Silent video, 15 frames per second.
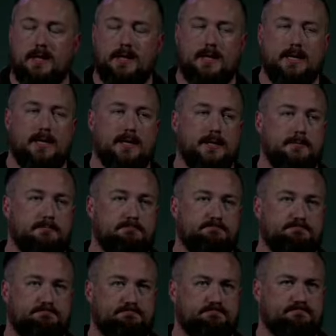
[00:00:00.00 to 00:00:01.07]
um,
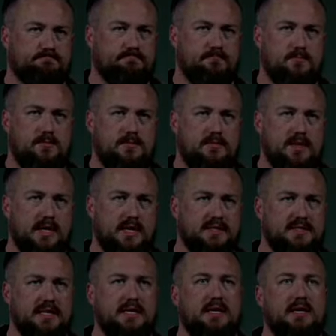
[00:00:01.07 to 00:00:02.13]
and
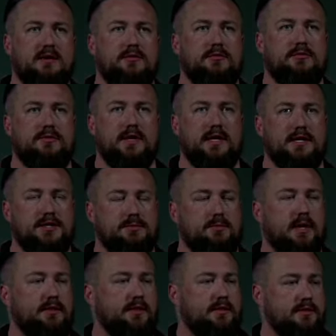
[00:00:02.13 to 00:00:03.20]
to give each
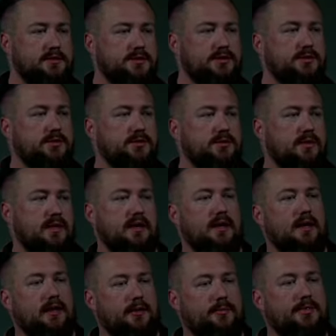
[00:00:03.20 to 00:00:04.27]
month to
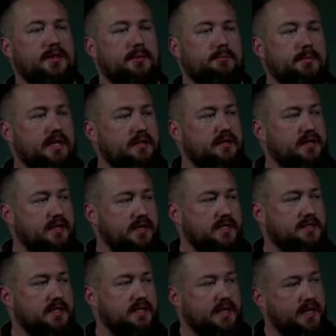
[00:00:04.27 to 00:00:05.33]
help them meet the needs
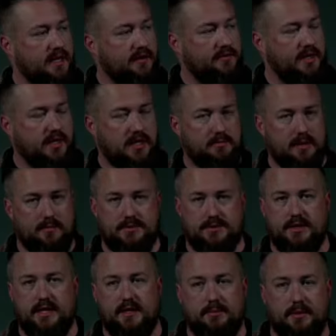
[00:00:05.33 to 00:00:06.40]
that they have that come up so
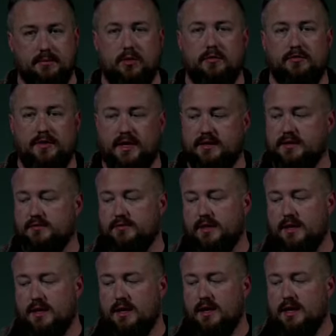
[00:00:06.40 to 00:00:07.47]
they can be more effective
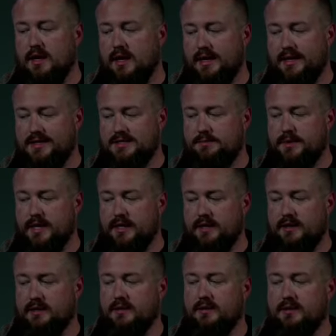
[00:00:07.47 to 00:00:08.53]
at
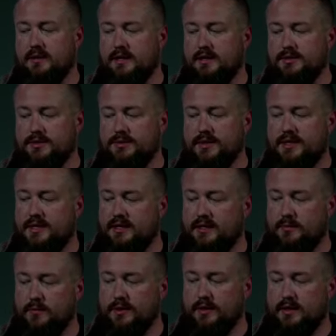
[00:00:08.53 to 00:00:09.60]
expanding and doing
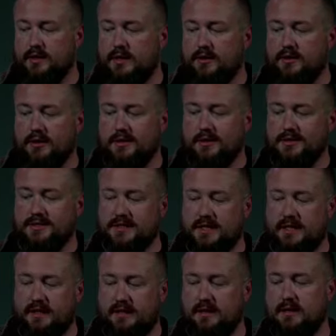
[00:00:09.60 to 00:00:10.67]
kingdom work here in our
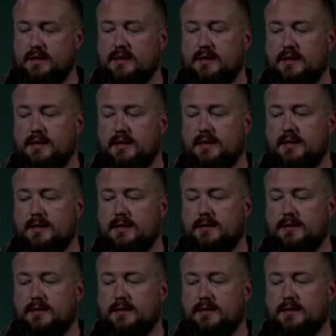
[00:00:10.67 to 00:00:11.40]
city. Uh,